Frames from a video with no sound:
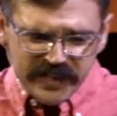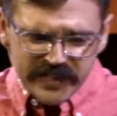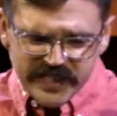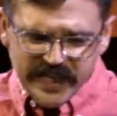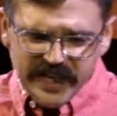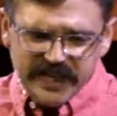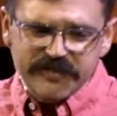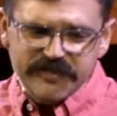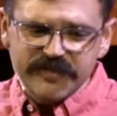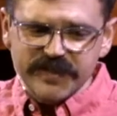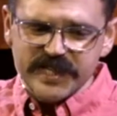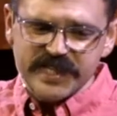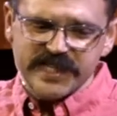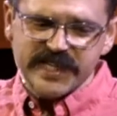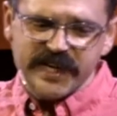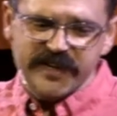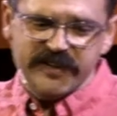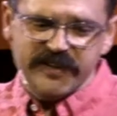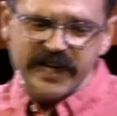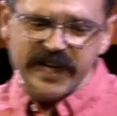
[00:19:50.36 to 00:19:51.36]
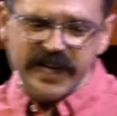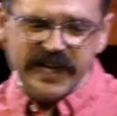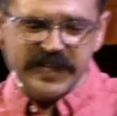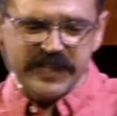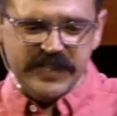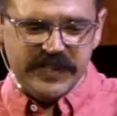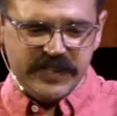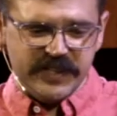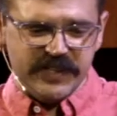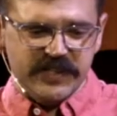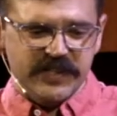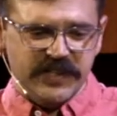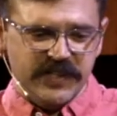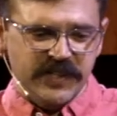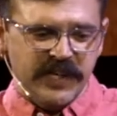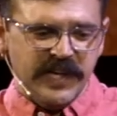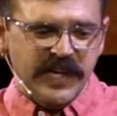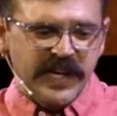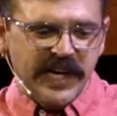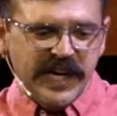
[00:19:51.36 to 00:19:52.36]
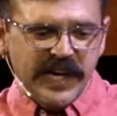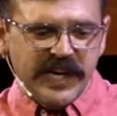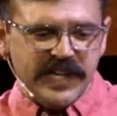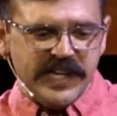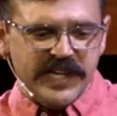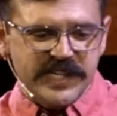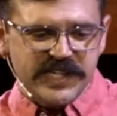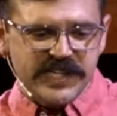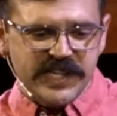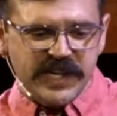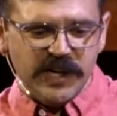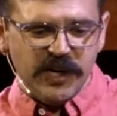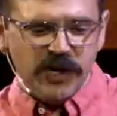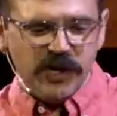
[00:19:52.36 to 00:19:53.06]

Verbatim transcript: David is out hiding, and he's got